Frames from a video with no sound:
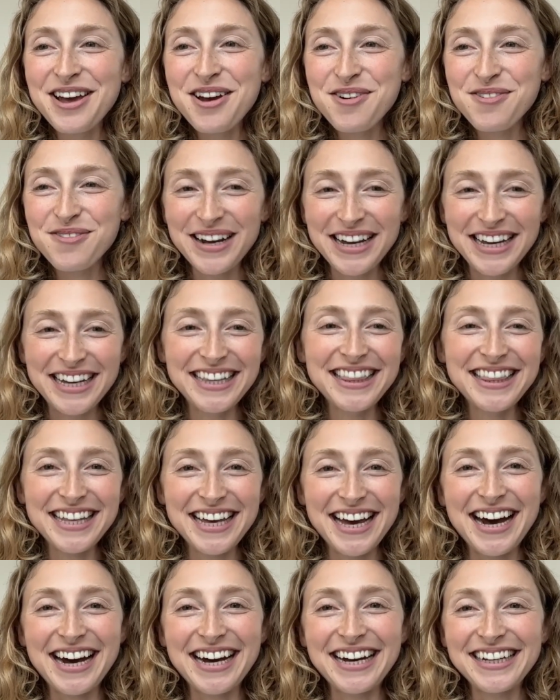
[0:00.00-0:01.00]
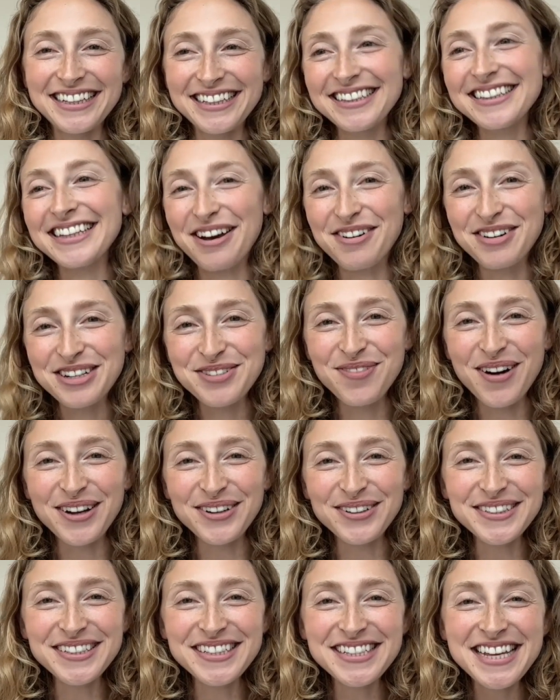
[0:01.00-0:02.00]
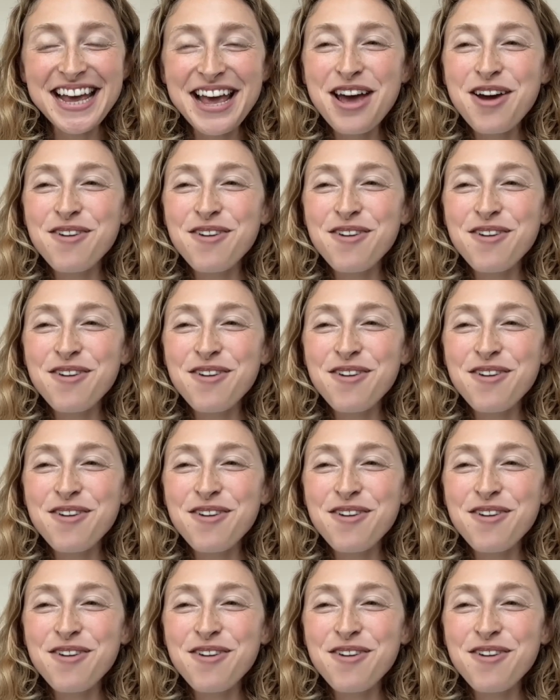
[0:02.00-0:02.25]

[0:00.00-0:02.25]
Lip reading: with language models.